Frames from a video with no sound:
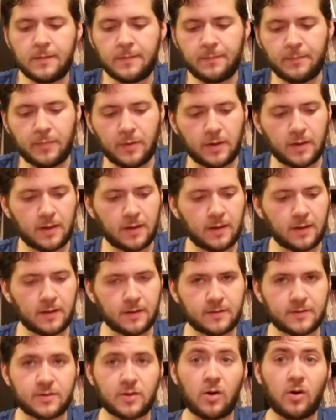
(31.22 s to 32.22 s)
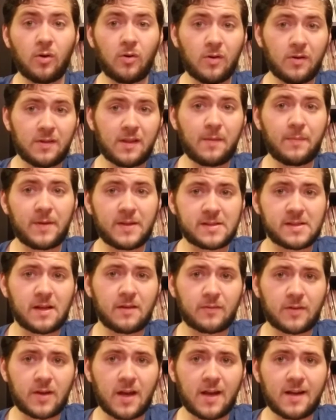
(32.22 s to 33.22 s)
But so that means I
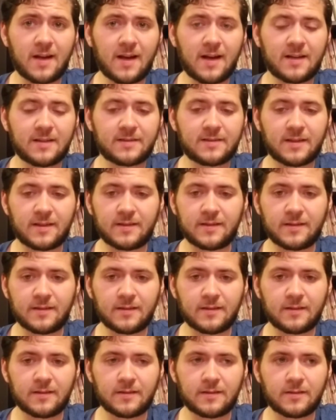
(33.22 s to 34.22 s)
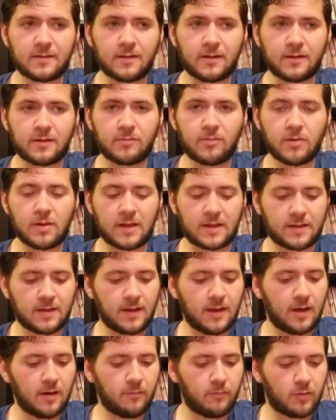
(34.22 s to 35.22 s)
have Chaos and the Thrillington
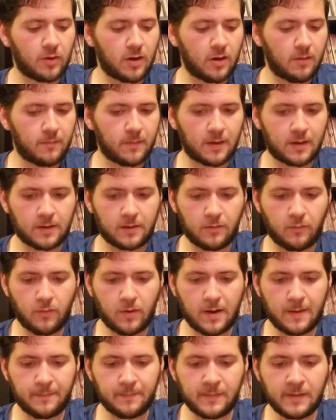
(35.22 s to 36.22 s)
album coming on the way.